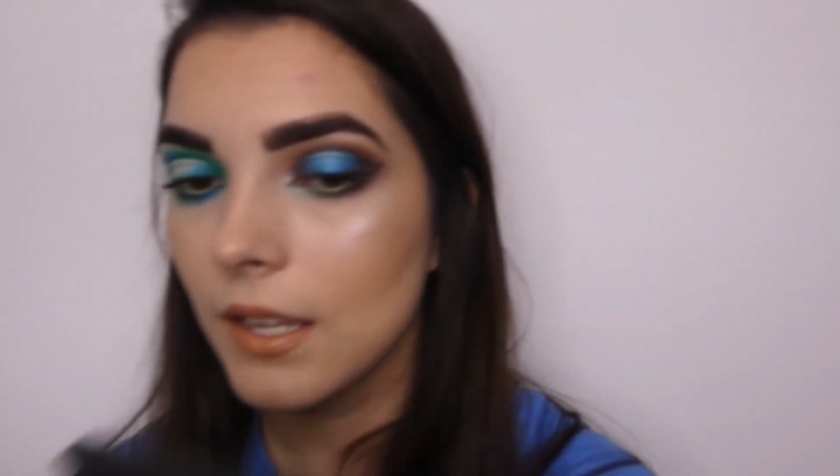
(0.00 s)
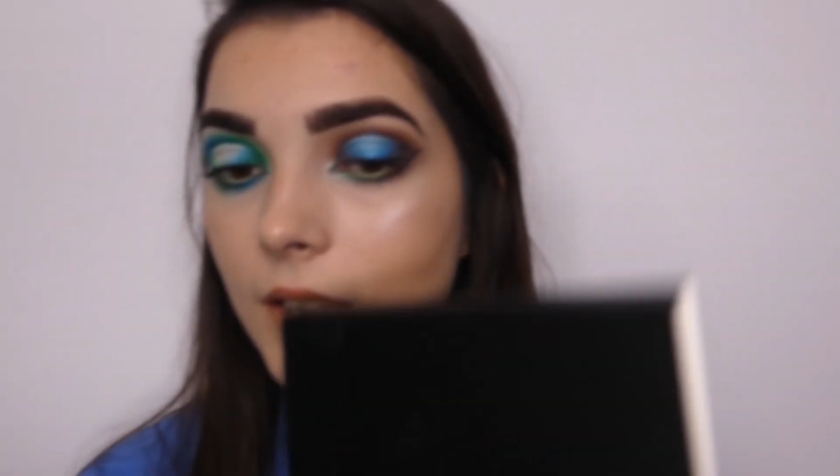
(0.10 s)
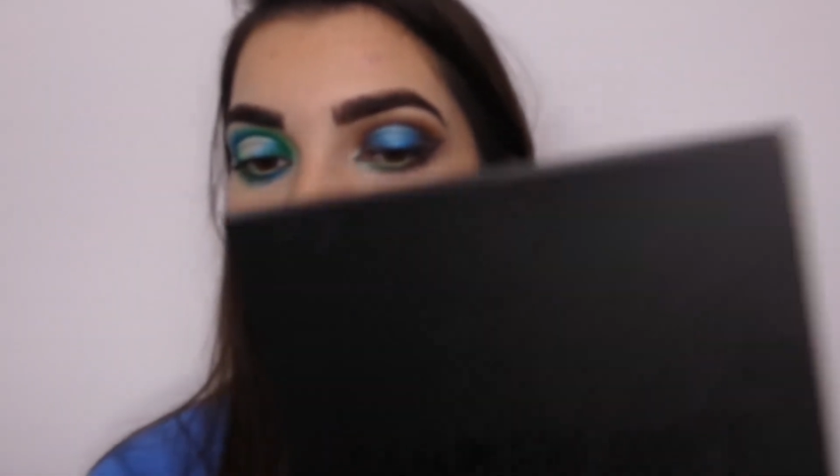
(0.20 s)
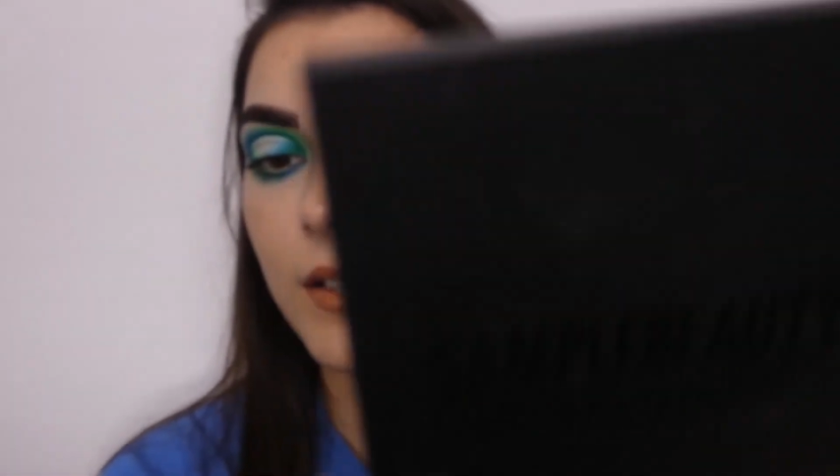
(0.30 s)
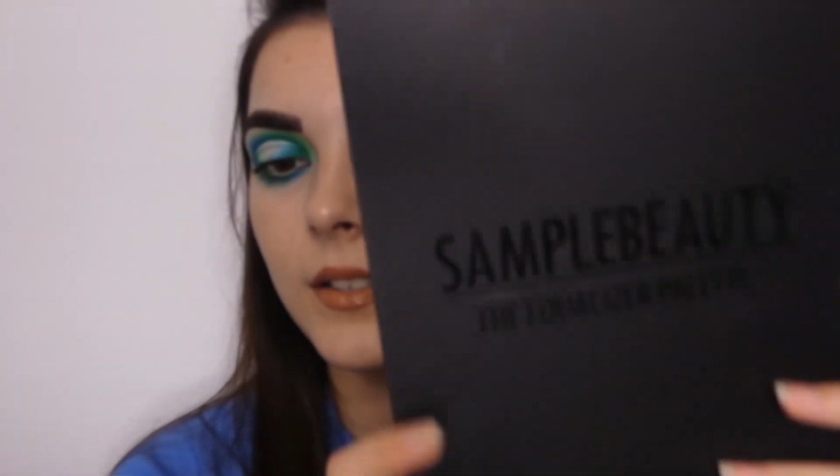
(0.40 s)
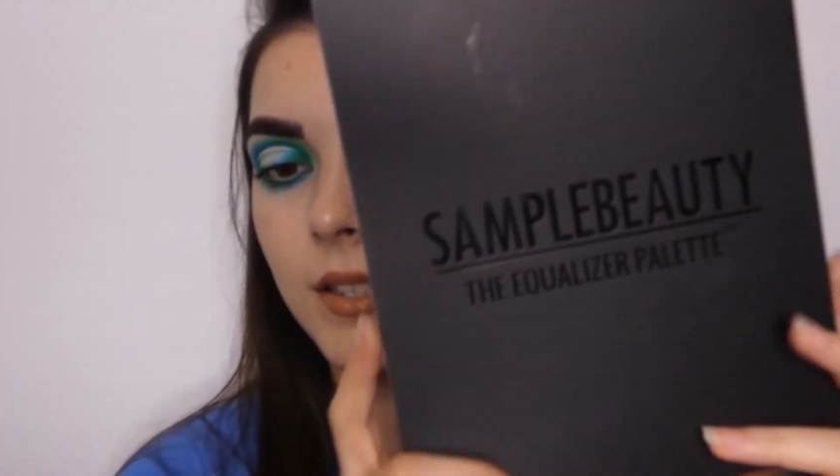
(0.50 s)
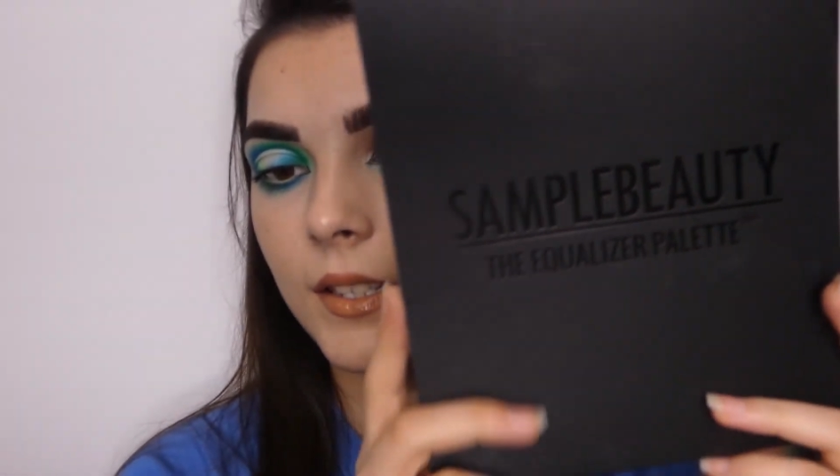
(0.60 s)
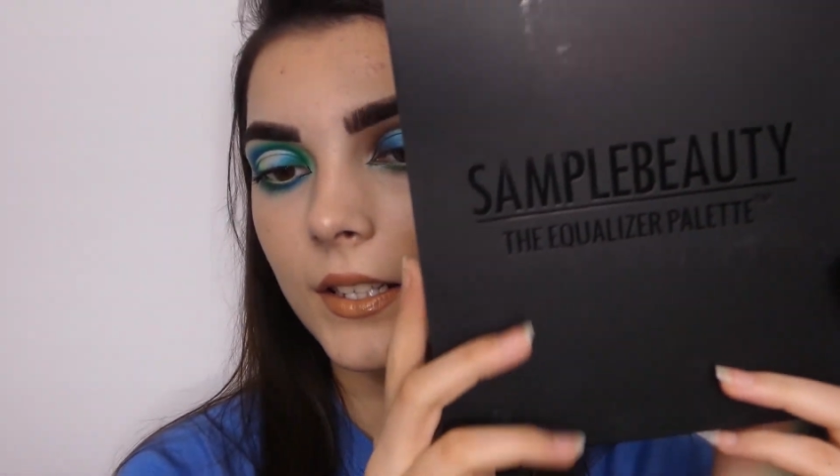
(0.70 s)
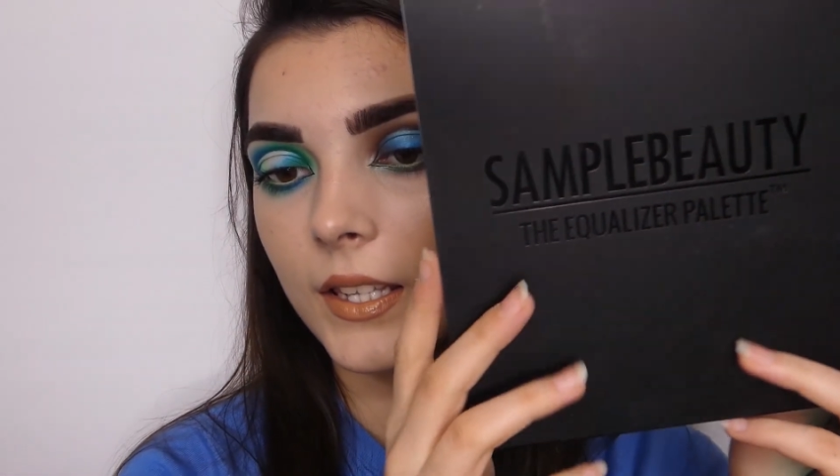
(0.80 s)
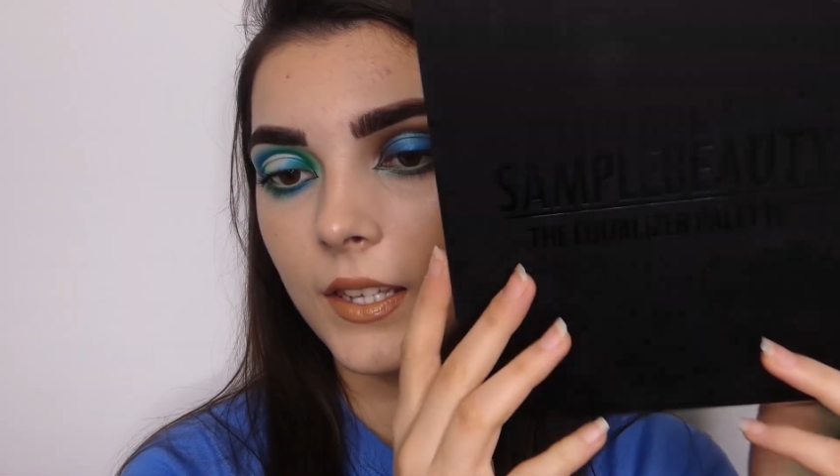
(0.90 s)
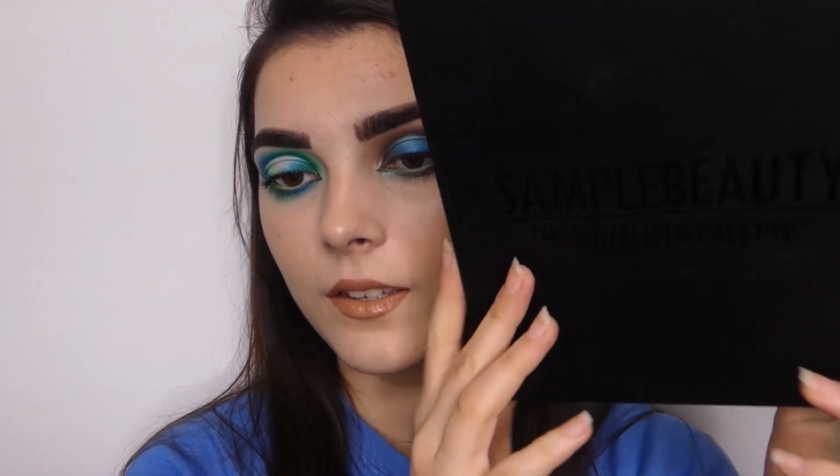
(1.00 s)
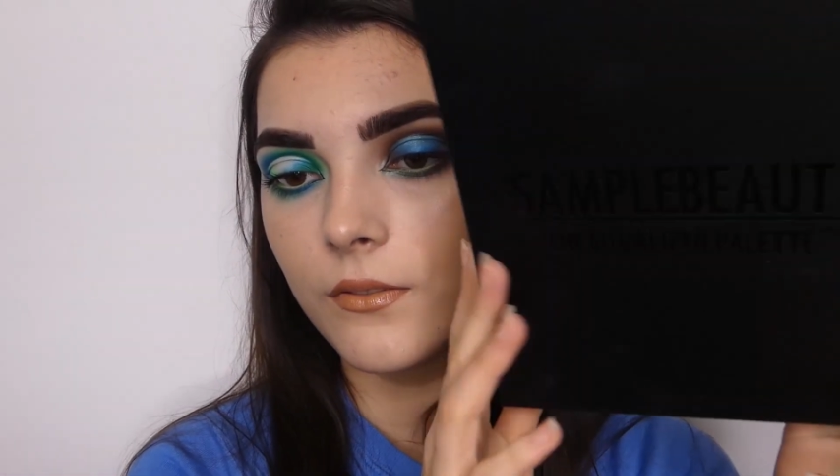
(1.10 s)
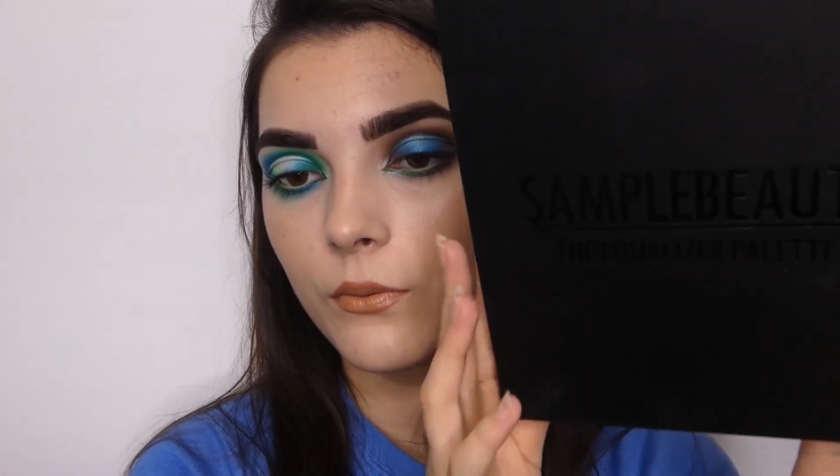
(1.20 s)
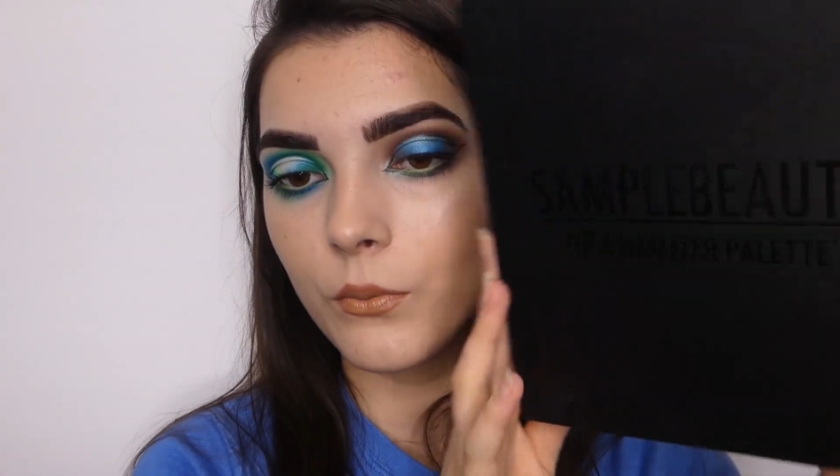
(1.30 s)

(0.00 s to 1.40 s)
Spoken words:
has a sleeve